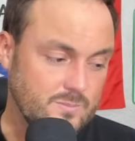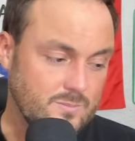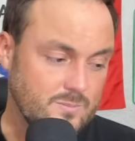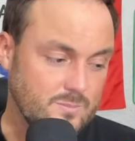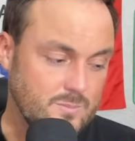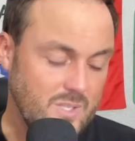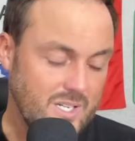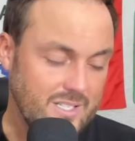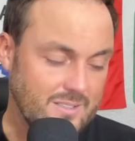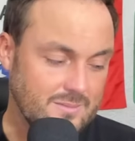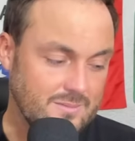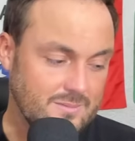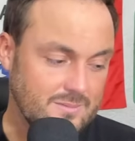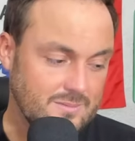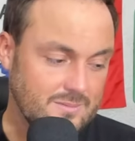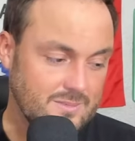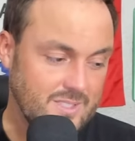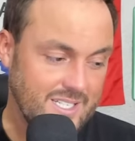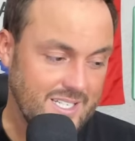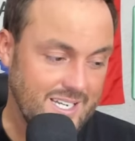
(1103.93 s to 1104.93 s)
But
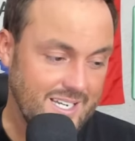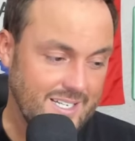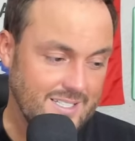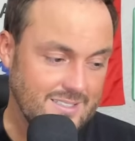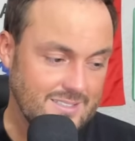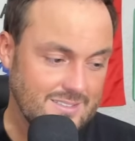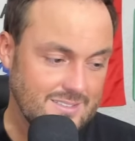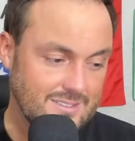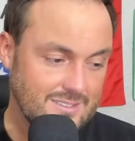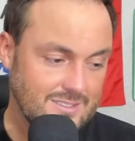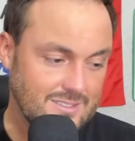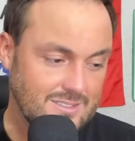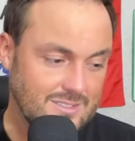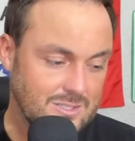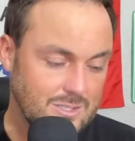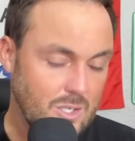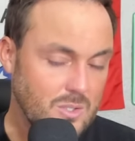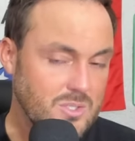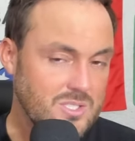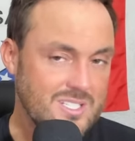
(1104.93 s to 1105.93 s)
again,
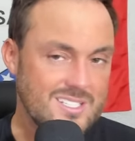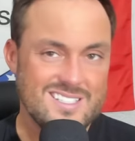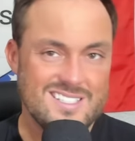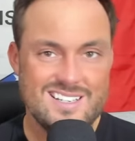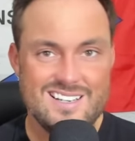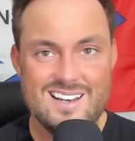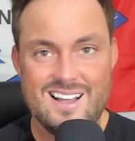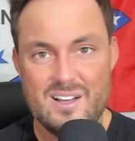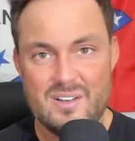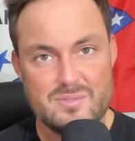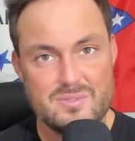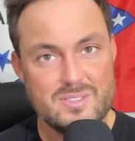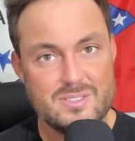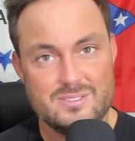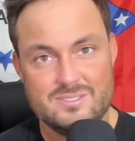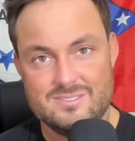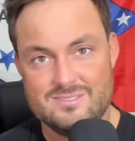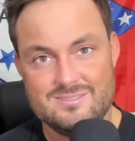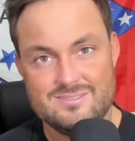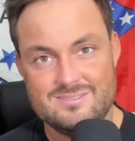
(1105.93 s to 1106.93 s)
close isn't enough.
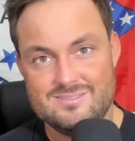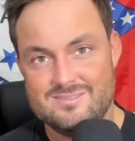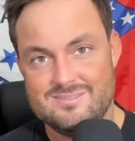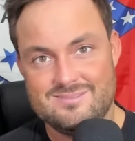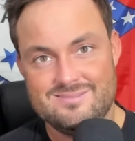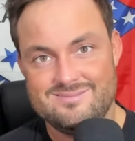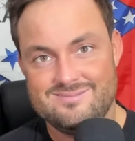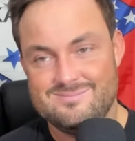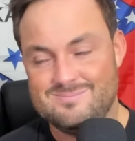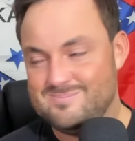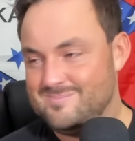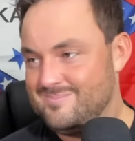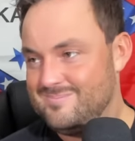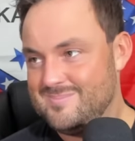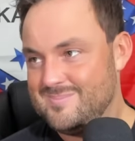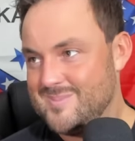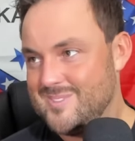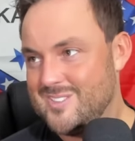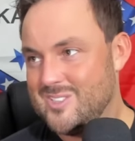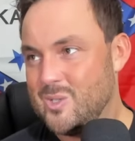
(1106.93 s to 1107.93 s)

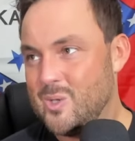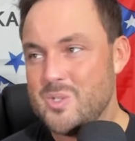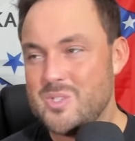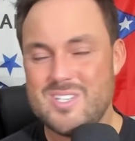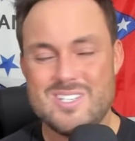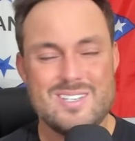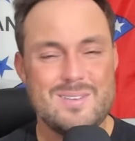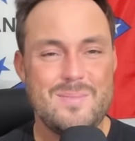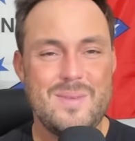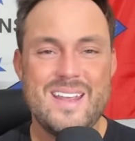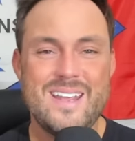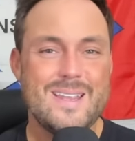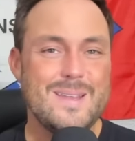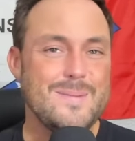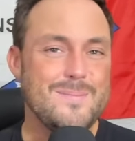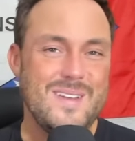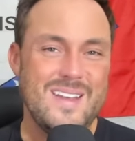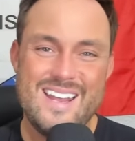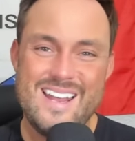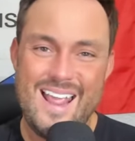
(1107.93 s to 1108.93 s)
Close isn't
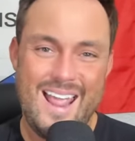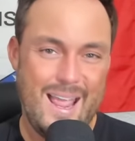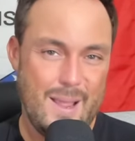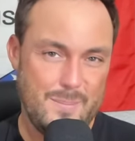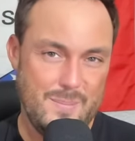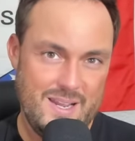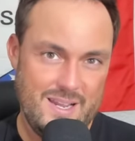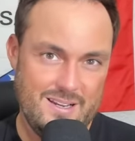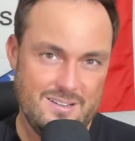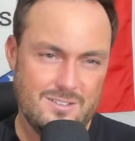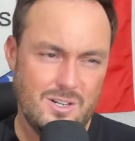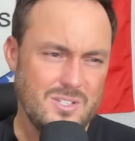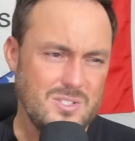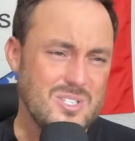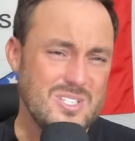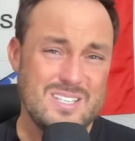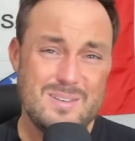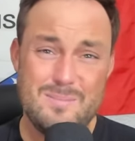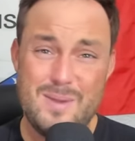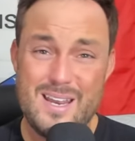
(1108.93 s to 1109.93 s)
making me happy. Close
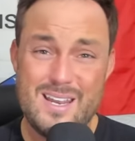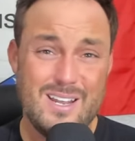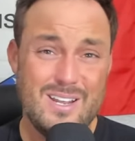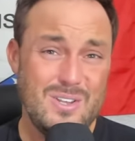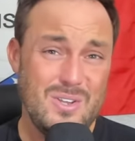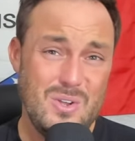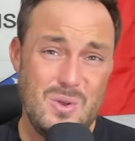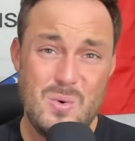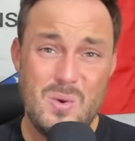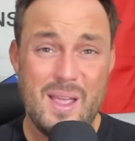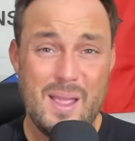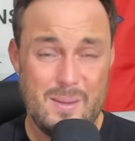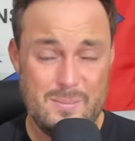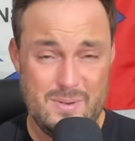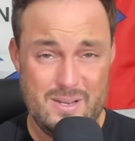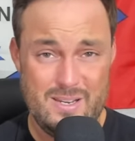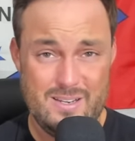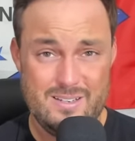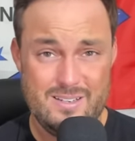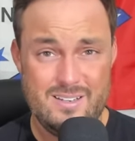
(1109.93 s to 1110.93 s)
isn't making you
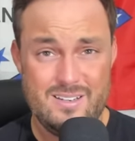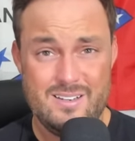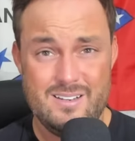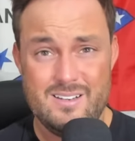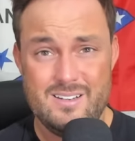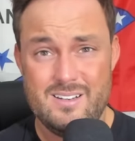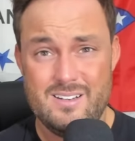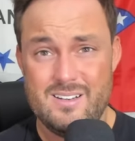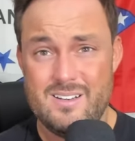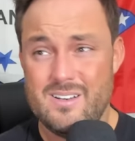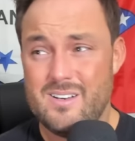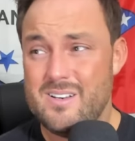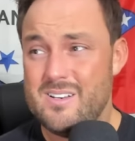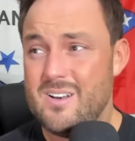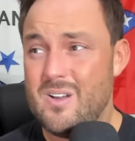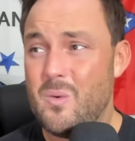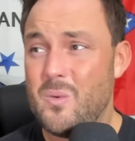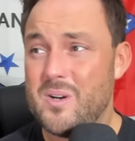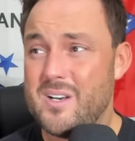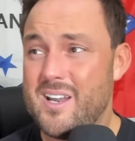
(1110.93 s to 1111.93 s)
happy.
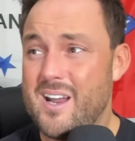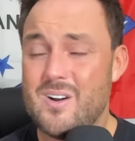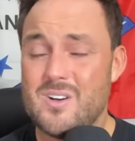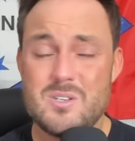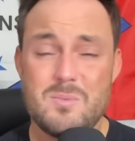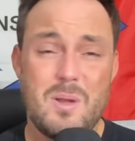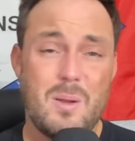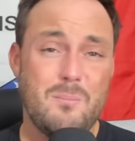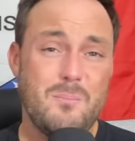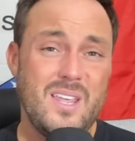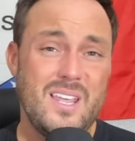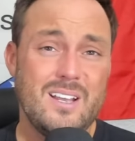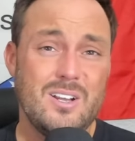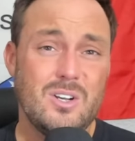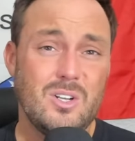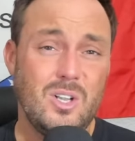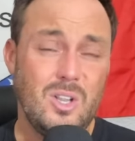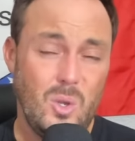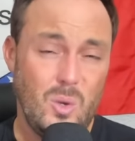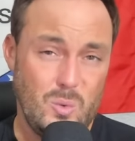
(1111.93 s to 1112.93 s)
No one cares about being
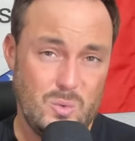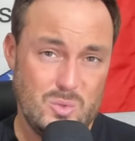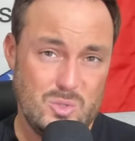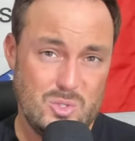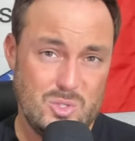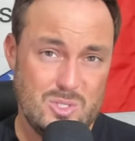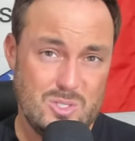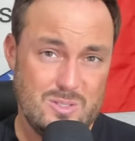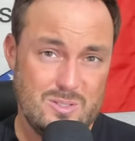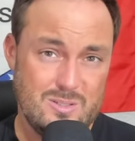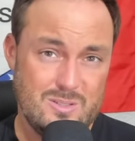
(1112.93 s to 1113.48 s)
close.